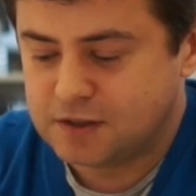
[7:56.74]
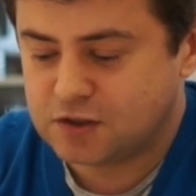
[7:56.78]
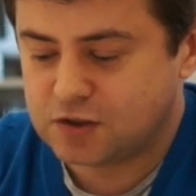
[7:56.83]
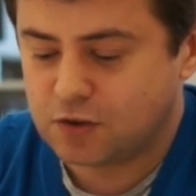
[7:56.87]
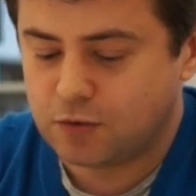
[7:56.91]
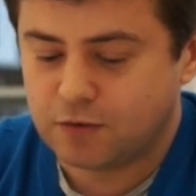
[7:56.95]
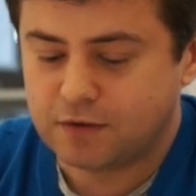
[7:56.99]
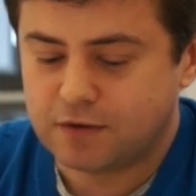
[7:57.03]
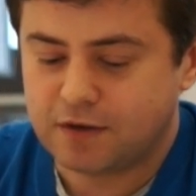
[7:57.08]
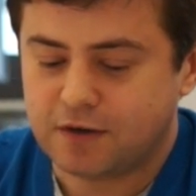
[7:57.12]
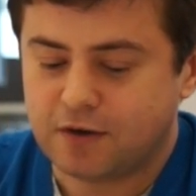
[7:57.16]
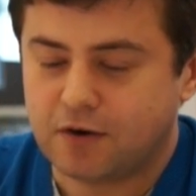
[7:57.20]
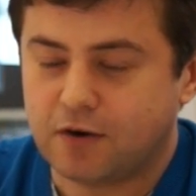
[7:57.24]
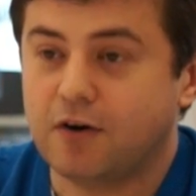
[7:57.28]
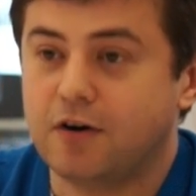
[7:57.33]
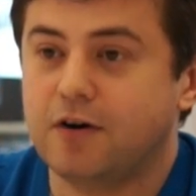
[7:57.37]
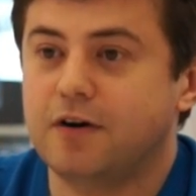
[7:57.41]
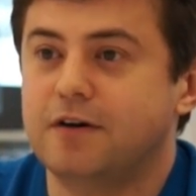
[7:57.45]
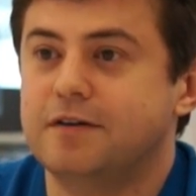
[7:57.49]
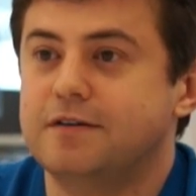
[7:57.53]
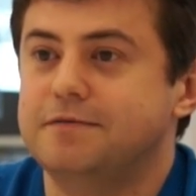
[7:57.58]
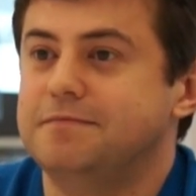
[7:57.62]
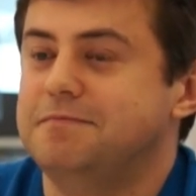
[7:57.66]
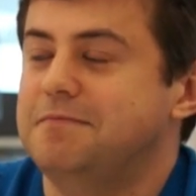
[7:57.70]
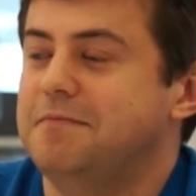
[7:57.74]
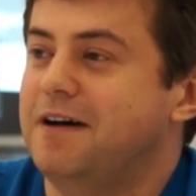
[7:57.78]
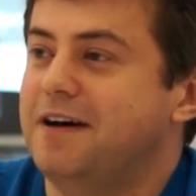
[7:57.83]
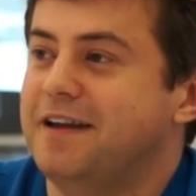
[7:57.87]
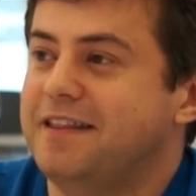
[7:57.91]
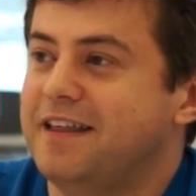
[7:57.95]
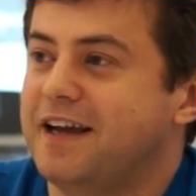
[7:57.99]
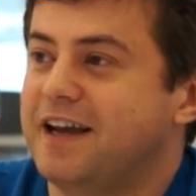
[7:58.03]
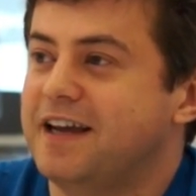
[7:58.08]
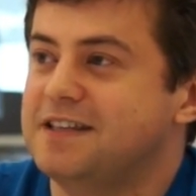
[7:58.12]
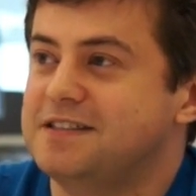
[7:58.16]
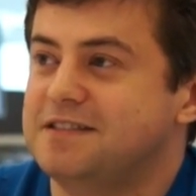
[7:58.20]
So there are, I
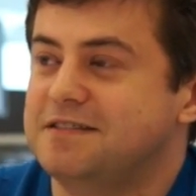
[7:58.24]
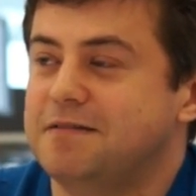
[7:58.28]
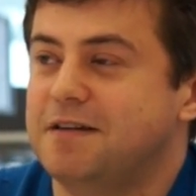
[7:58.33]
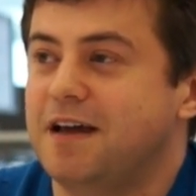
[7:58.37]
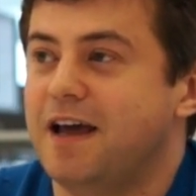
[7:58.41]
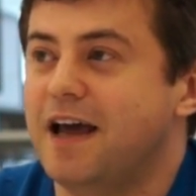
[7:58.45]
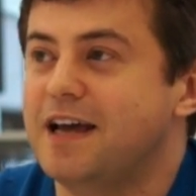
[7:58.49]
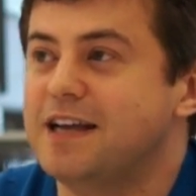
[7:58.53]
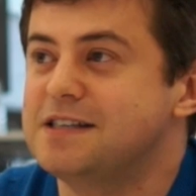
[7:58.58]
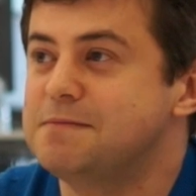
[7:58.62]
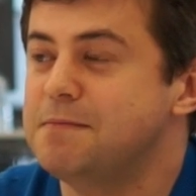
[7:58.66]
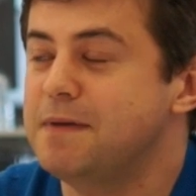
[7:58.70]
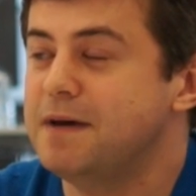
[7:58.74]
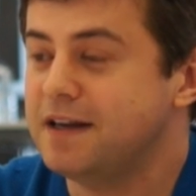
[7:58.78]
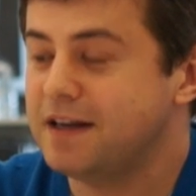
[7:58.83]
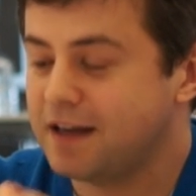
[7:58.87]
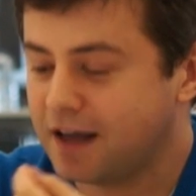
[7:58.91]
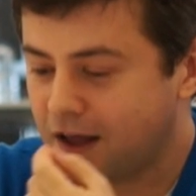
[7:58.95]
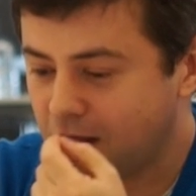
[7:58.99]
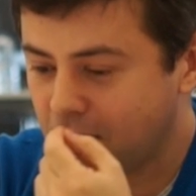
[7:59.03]
think, as many